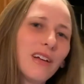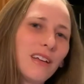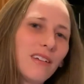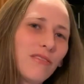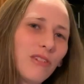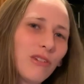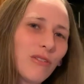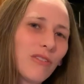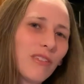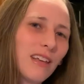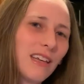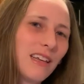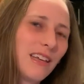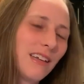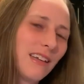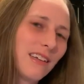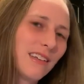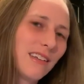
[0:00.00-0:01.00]
if you think
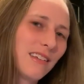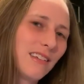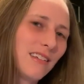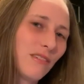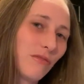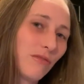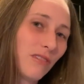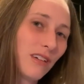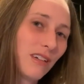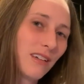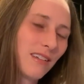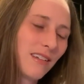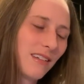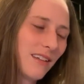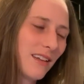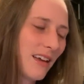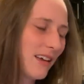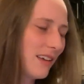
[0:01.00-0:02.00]
he is different
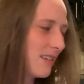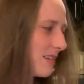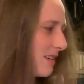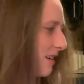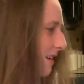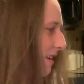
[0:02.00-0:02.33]
than that.